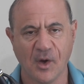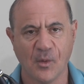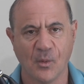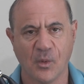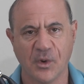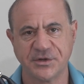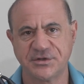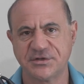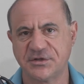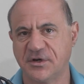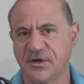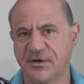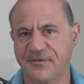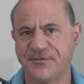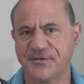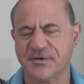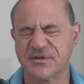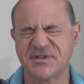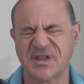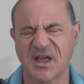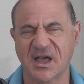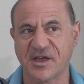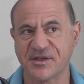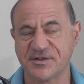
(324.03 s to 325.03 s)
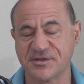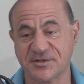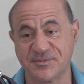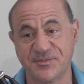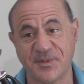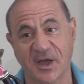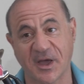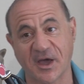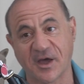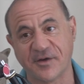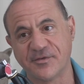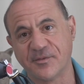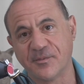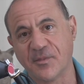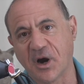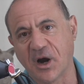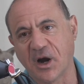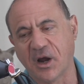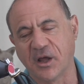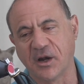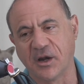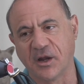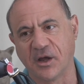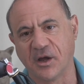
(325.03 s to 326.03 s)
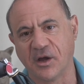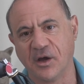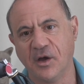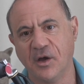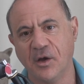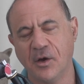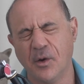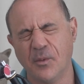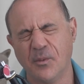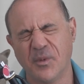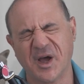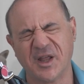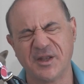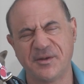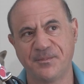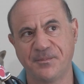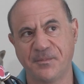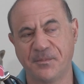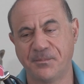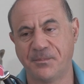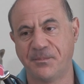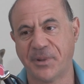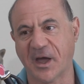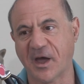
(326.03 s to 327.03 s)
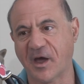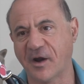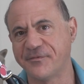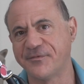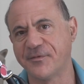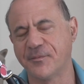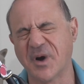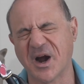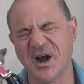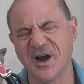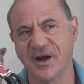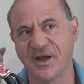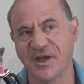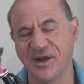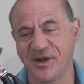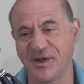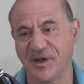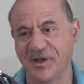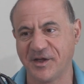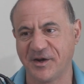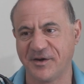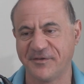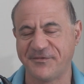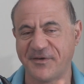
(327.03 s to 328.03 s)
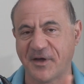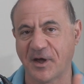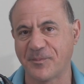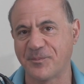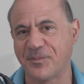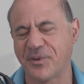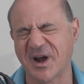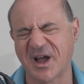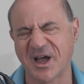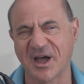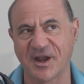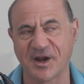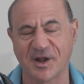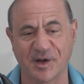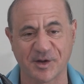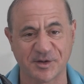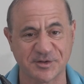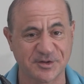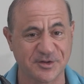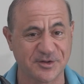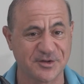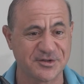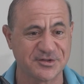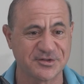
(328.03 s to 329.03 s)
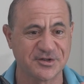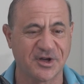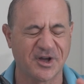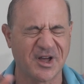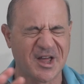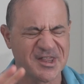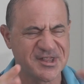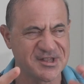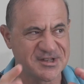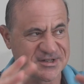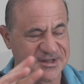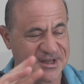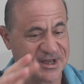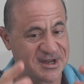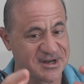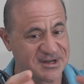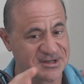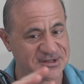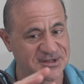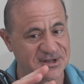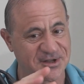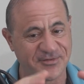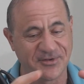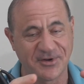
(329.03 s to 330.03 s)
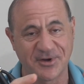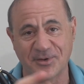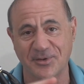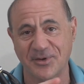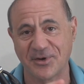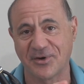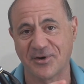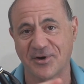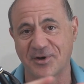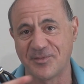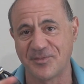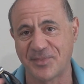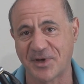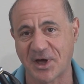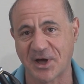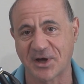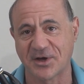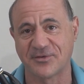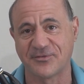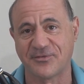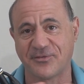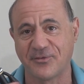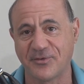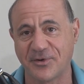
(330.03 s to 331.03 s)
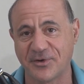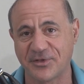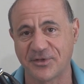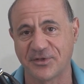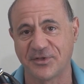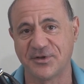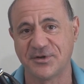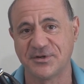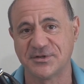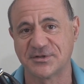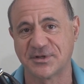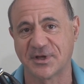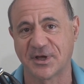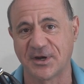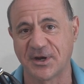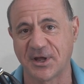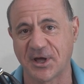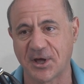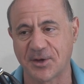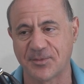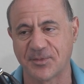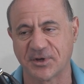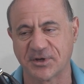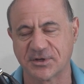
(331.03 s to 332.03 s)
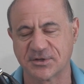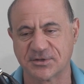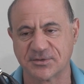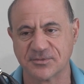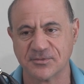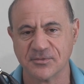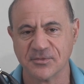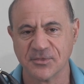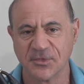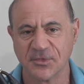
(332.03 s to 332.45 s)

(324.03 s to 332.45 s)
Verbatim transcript: What's good for sales is bad for marketing. What's bad for marketing can affect products. So there's all this kind of stuff going on back and forth in these dynamics.